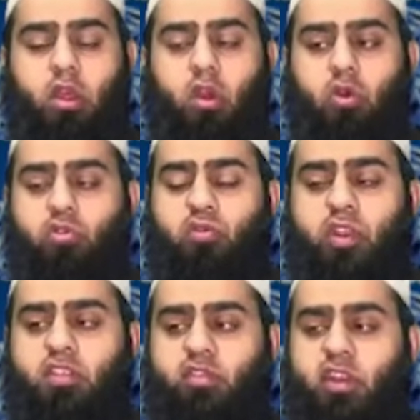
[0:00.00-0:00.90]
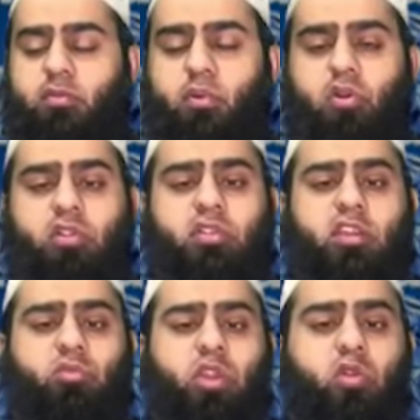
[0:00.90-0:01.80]
Also, it's very important
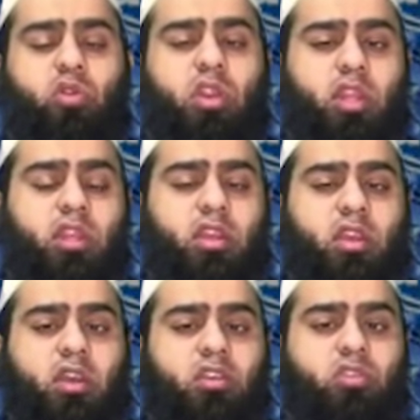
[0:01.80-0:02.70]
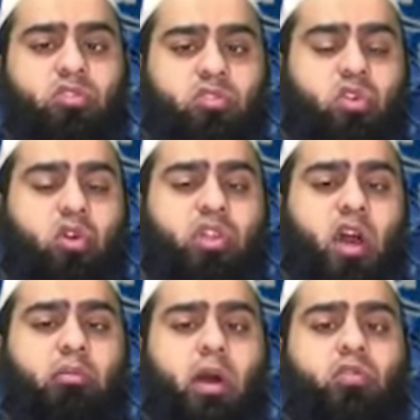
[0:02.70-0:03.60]
that we only store the
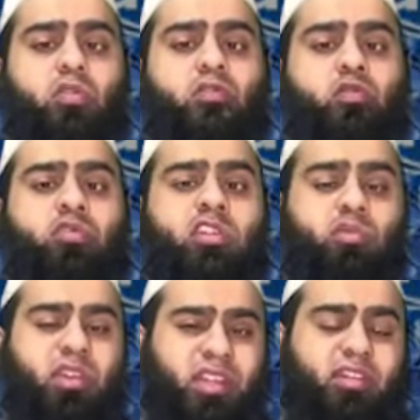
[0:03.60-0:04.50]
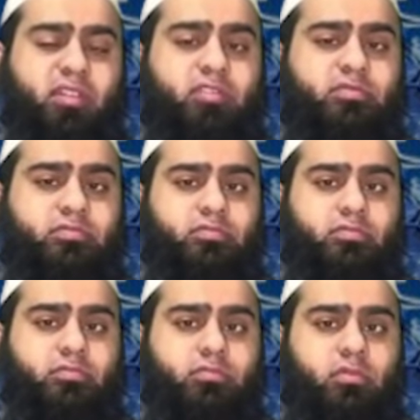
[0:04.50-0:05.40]
amount of food that we need.
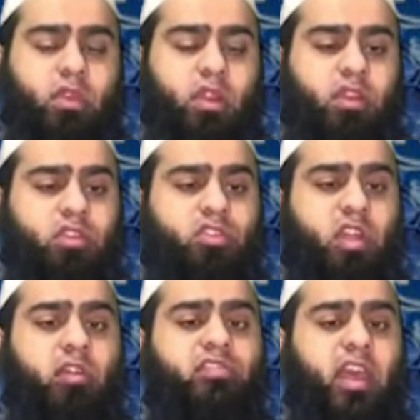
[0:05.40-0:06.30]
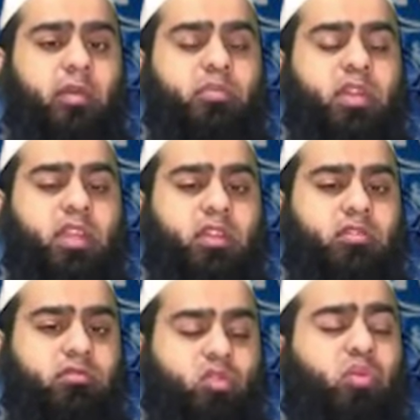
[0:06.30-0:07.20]
Shelves are empty
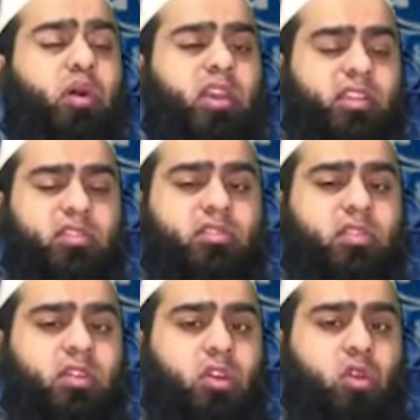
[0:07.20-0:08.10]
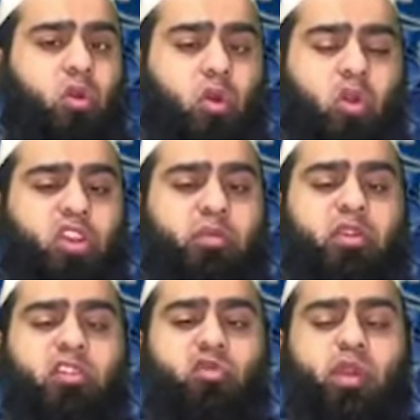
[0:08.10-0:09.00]
in supermarkets only
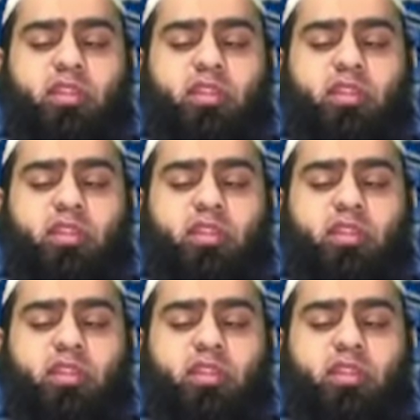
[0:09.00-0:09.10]
because we are